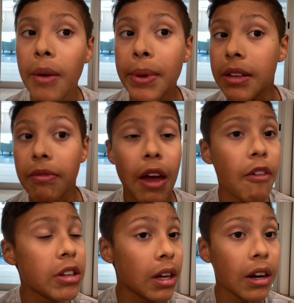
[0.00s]
because I've
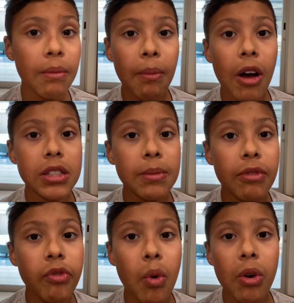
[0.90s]
never done an unboxing
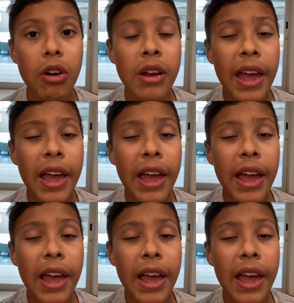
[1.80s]
before.